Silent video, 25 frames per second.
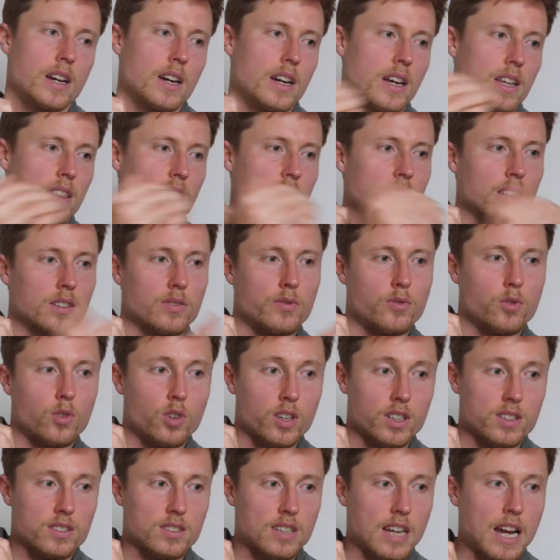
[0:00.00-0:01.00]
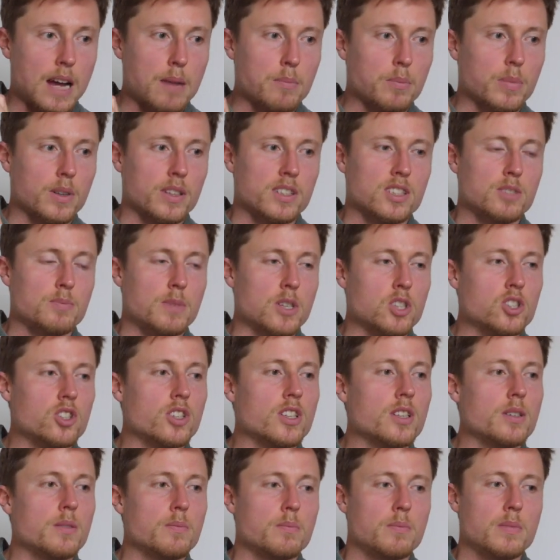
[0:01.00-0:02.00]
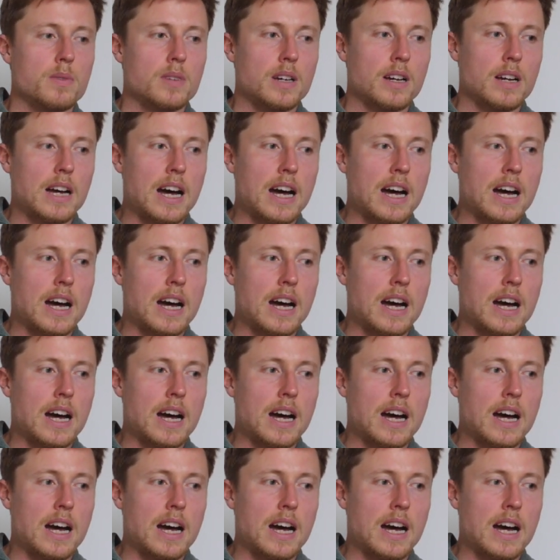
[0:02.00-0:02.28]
I think, for example, especially